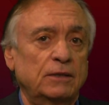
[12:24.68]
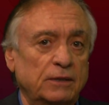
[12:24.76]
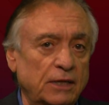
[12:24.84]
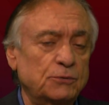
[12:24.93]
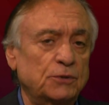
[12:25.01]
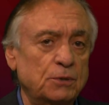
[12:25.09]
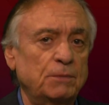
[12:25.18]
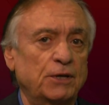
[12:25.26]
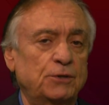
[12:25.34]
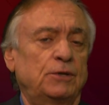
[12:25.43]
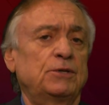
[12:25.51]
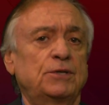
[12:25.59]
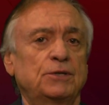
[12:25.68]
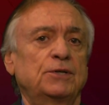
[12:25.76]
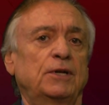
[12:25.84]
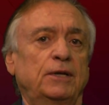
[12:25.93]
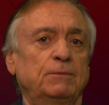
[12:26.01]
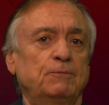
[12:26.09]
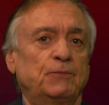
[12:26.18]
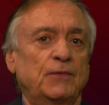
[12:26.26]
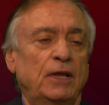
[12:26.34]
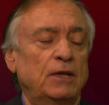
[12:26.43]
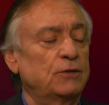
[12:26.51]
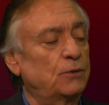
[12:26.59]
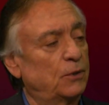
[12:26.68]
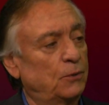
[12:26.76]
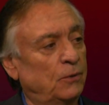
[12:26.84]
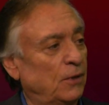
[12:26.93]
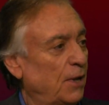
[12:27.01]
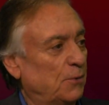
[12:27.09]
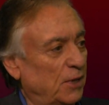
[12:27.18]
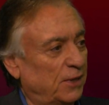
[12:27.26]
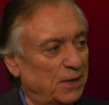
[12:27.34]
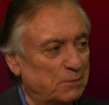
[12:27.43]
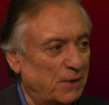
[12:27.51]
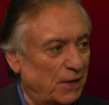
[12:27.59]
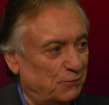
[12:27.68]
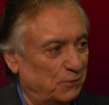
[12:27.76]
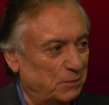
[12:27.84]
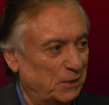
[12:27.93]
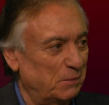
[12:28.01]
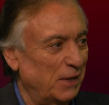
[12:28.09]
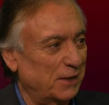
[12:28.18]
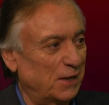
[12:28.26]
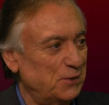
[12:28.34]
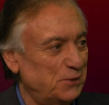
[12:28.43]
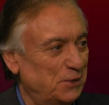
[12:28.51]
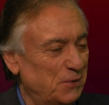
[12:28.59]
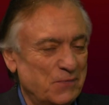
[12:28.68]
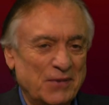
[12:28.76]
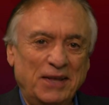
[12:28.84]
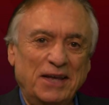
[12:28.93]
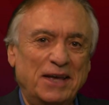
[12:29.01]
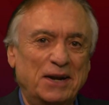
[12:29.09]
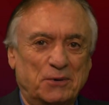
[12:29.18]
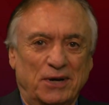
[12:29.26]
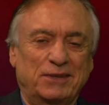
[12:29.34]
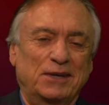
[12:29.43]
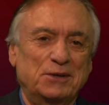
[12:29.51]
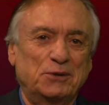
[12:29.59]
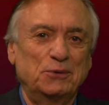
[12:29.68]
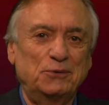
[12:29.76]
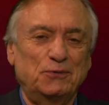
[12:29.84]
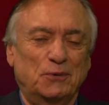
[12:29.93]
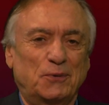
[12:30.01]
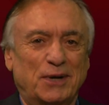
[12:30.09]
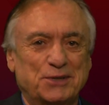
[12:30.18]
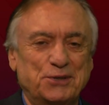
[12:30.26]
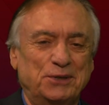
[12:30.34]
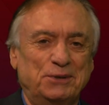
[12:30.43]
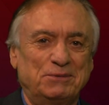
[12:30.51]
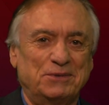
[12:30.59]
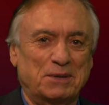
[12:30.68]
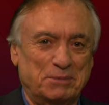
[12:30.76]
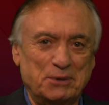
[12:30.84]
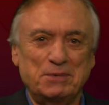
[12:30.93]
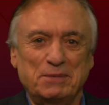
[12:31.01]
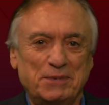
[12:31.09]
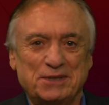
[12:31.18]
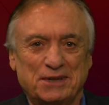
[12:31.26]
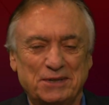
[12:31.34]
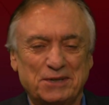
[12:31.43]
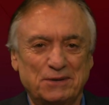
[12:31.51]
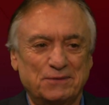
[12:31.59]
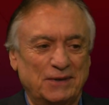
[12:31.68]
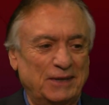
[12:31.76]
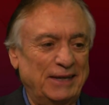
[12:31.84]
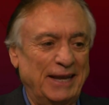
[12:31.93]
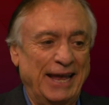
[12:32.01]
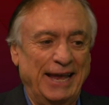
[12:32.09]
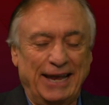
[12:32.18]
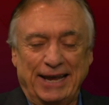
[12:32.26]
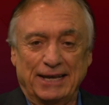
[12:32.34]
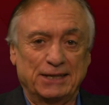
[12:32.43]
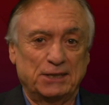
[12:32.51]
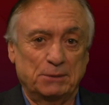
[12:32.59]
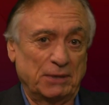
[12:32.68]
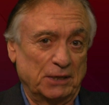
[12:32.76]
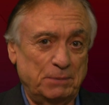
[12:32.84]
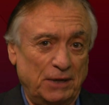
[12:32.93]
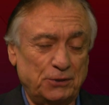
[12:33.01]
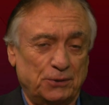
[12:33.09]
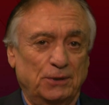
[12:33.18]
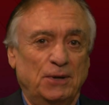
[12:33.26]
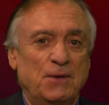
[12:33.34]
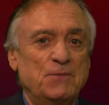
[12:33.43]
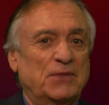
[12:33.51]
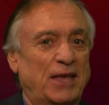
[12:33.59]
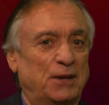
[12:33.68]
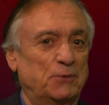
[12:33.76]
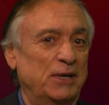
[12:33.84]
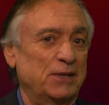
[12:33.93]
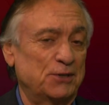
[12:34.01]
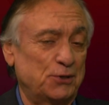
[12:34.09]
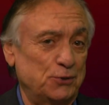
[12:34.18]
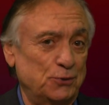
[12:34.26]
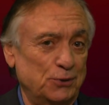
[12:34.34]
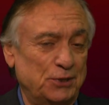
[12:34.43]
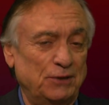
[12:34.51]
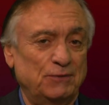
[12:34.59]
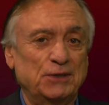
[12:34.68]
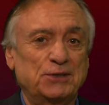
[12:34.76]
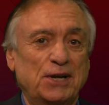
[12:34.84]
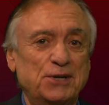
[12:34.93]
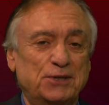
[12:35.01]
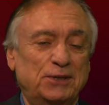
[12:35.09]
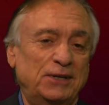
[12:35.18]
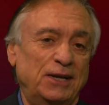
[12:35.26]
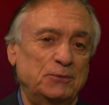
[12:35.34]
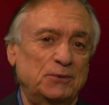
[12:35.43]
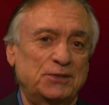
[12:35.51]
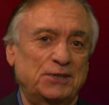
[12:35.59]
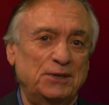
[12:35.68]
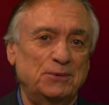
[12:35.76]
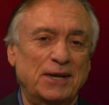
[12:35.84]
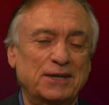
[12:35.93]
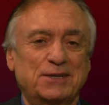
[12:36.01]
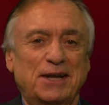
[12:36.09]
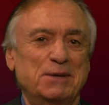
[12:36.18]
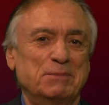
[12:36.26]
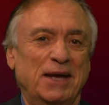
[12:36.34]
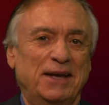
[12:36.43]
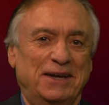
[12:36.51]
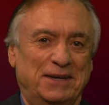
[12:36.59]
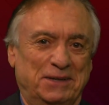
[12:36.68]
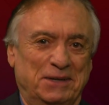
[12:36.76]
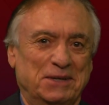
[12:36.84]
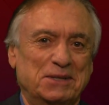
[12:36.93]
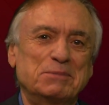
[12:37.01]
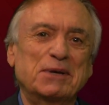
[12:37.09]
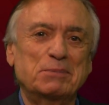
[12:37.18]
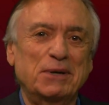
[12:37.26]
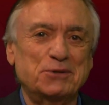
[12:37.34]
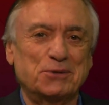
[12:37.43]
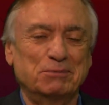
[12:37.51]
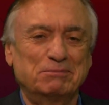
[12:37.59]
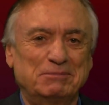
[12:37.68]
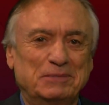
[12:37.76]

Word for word: That's what you make your decision on. So I want, to, I want to thank Beth for being my guest, and I want to thank you for watching WBBZ TV and The Big Picture. Anyway, this is your TV station, and we'll see you next time on The Big Picture.